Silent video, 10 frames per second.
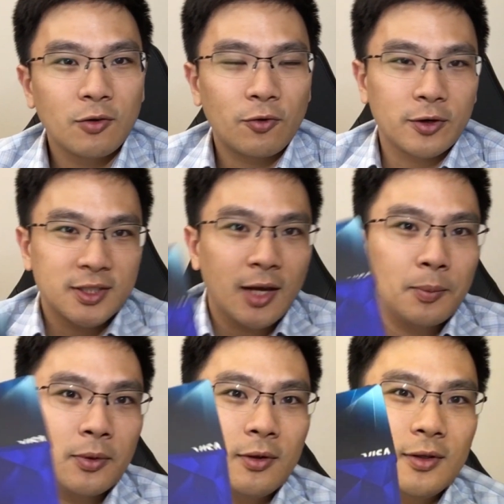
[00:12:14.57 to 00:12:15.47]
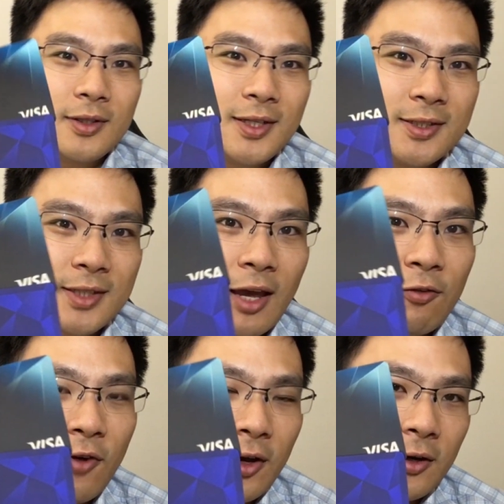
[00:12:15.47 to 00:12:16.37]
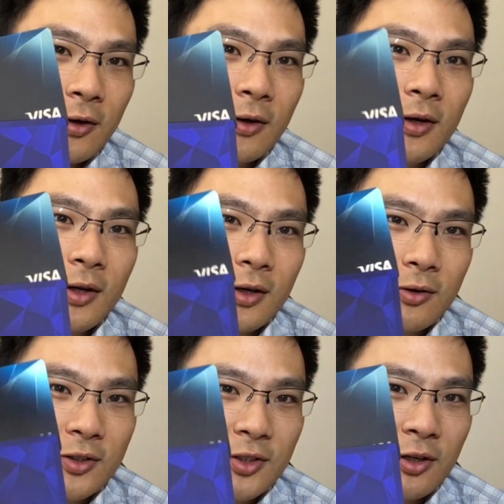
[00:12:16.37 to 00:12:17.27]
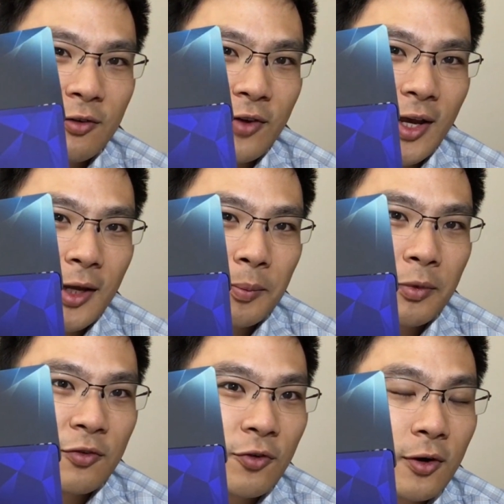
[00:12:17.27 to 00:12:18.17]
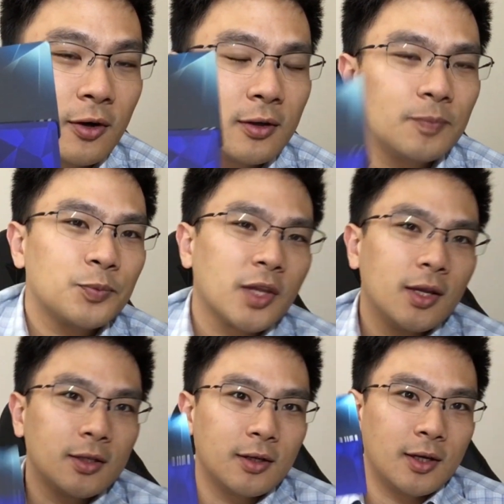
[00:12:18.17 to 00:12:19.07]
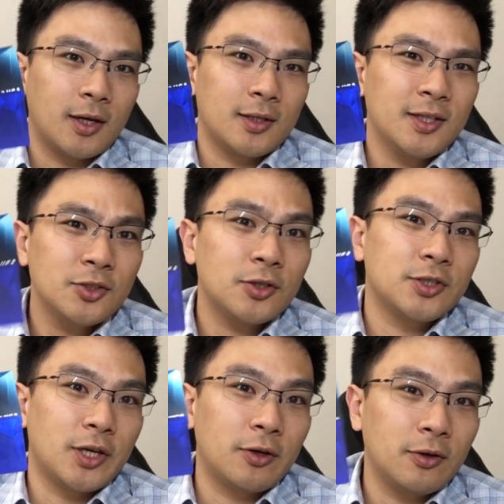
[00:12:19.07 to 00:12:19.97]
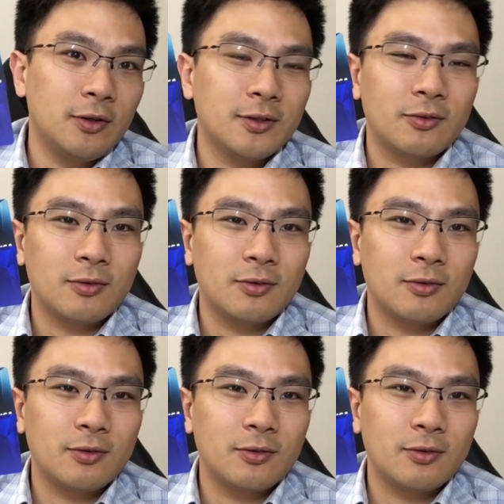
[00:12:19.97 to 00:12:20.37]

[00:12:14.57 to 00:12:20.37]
For example, the Sapphire, Reserve, and Preferred, these are general